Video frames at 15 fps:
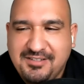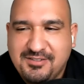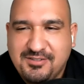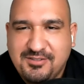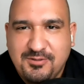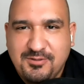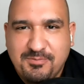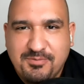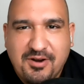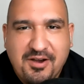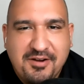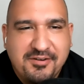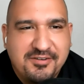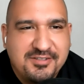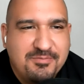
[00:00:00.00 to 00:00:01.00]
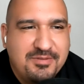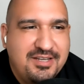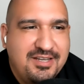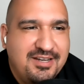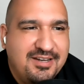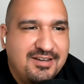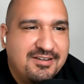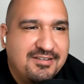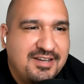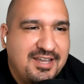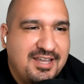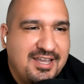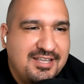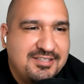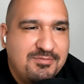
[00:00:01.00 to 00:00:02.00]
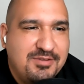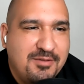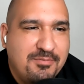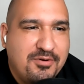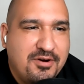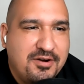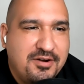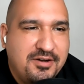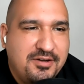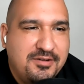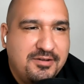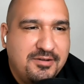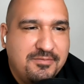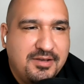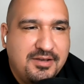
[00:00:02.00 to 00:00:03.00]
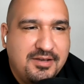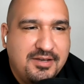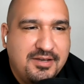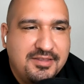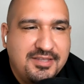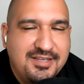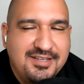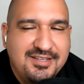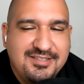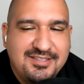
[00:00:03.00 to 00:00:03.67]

Super honored to be here and to be a part of this.